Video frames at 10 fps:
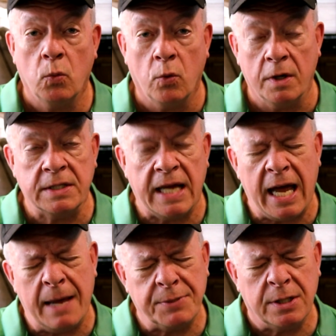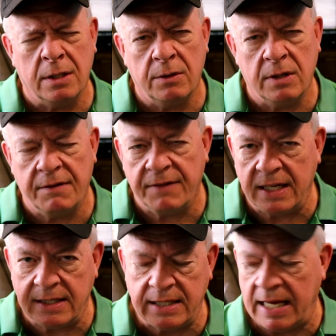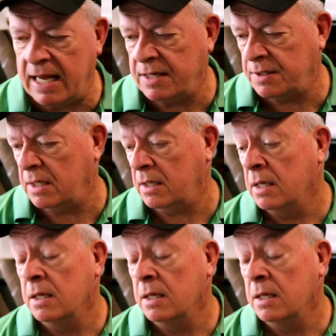works absolutely fantastic.